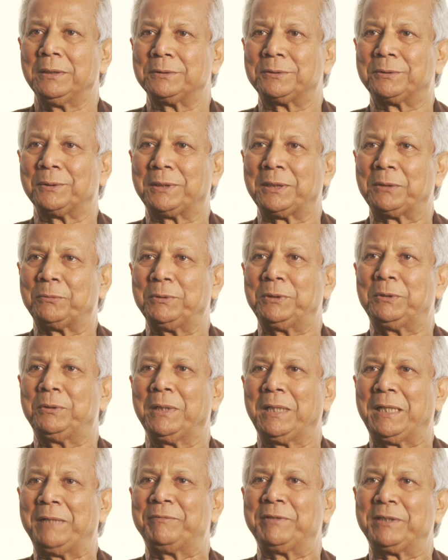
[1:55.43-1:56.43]
so that we
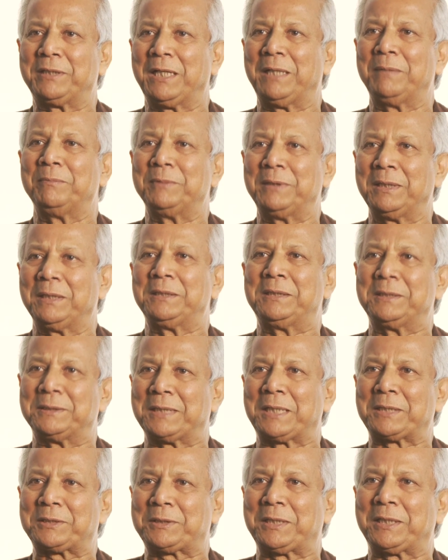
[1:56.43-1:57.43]
do, every time the
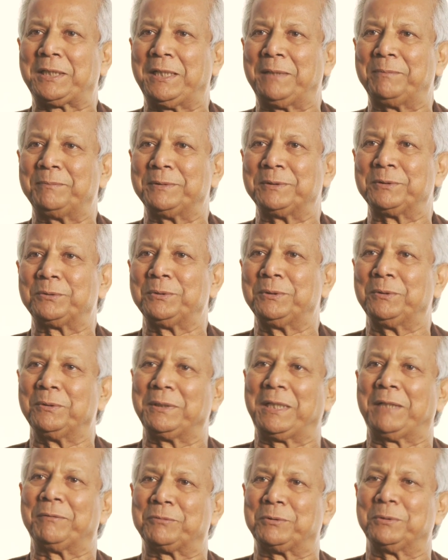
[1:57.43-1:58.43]
disaster happens, we
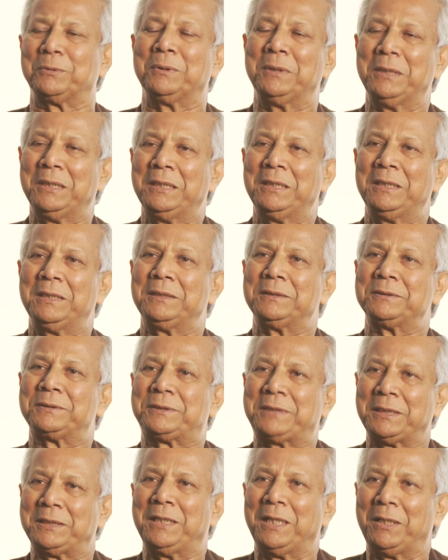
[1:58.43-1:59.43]
don't have to
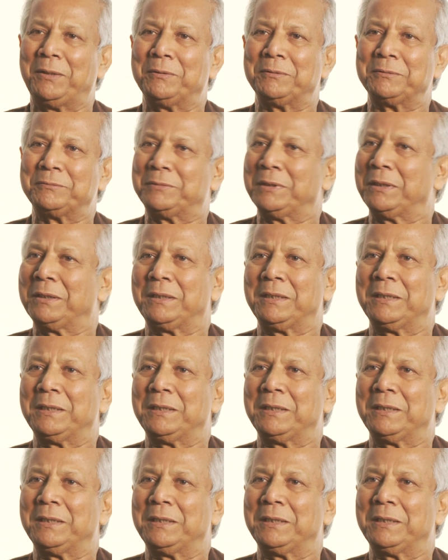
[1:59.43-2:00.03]
sit down,